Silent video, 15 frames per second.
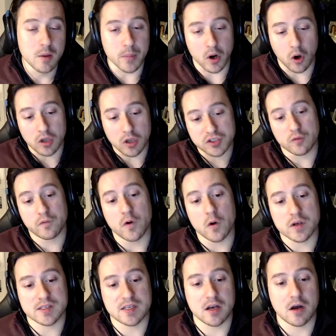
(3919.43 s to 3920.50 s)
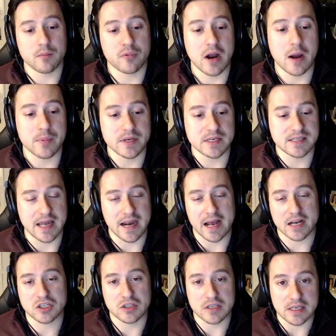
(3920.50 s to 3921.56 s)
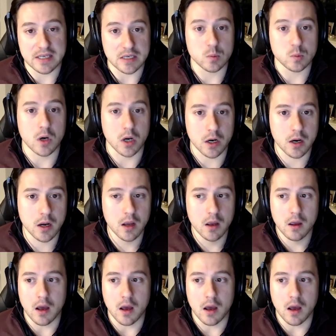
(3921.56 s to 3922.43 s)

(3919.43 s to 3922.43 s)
but also focusing on properties that actually need work.